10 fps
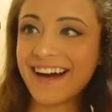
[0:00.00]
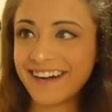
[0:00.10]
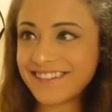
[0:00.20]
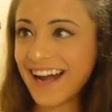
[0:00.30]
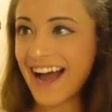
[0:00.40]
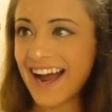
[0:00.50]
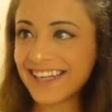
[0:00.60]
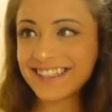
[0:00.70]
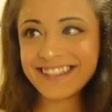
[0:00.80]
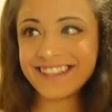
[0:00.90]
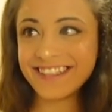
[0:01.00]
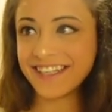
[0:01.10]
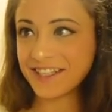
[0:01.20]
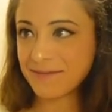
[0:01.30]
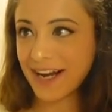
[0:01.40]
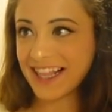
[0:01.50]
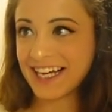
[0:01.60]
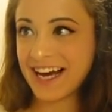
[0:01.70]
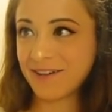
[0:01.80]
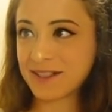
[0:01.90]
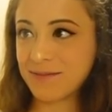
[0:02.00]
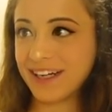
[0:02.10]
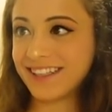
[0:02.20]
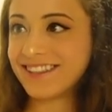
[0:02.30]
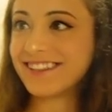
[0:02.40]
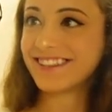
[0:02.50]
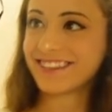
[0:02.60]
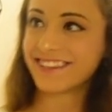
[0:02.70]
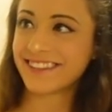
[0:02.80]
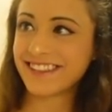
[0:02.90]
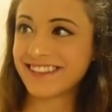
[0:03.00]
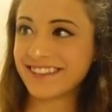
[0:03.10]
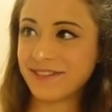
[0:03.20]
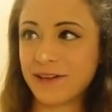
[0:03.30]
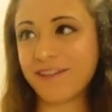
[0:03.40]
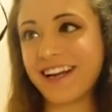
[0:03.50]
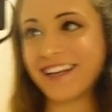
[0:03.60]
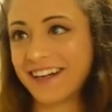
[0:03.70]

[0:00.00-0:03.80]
All right, they just made the announcement. We're ready to